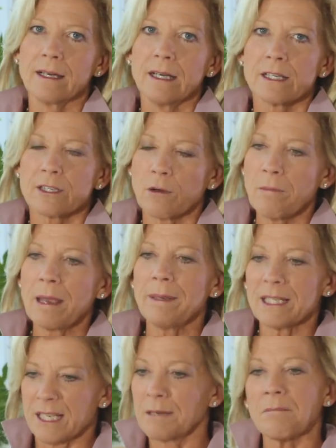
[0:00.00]
So maybe
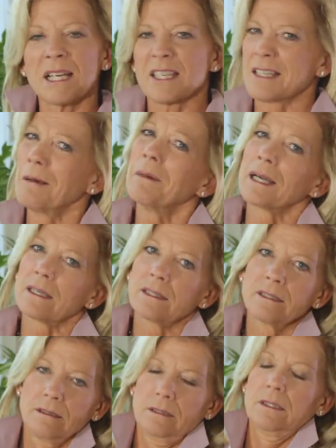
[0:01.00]
it's in my stomach.
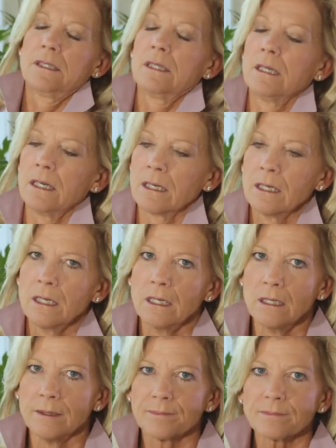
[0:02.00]
Ugh.
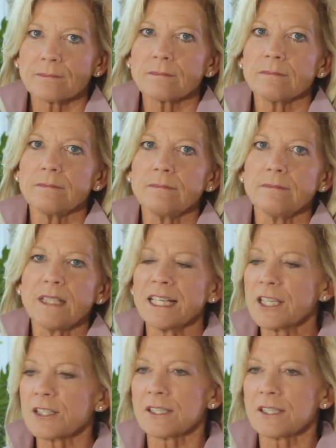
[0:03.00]
I just